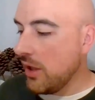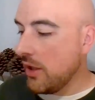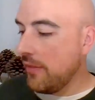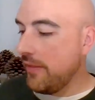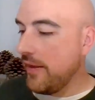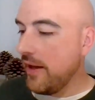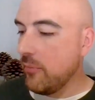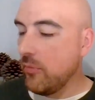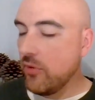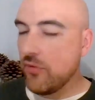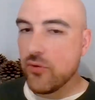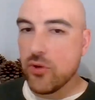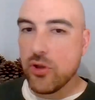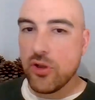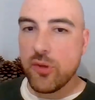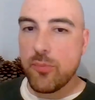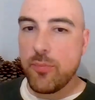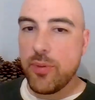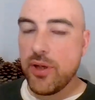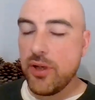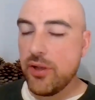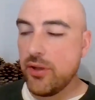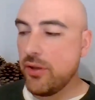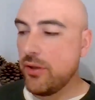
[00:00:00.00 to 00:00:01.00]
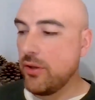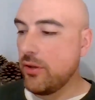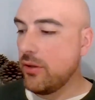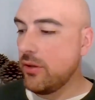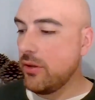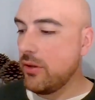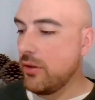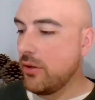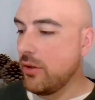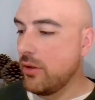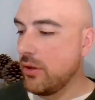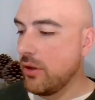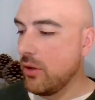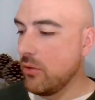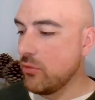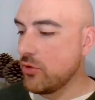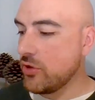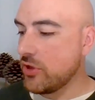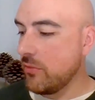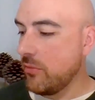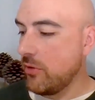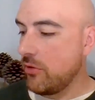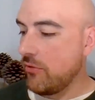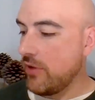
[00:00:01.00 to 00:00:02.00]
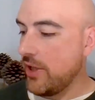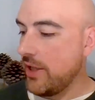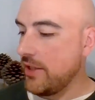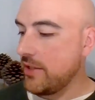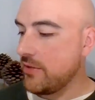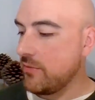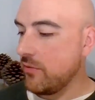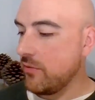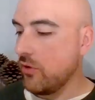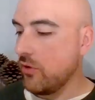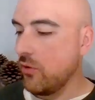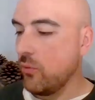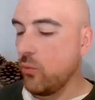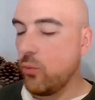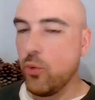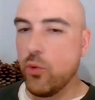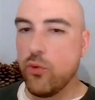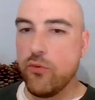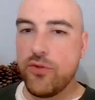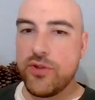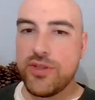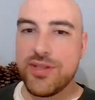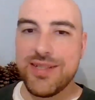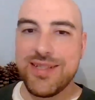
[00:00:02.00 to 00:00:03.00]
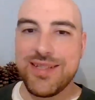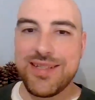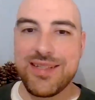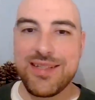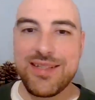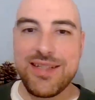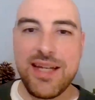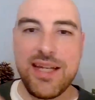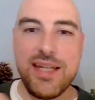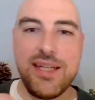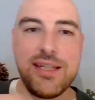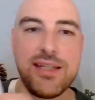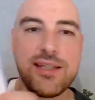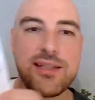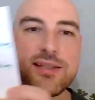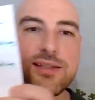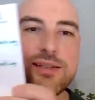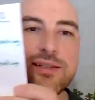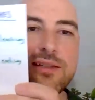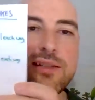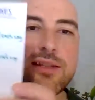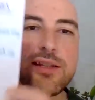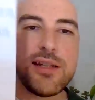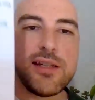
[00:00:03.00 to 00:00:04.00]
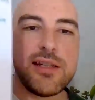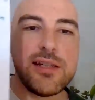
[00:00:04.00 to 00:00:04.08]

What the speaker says: Then we've got the penultimate race. the Wolverton Stakes.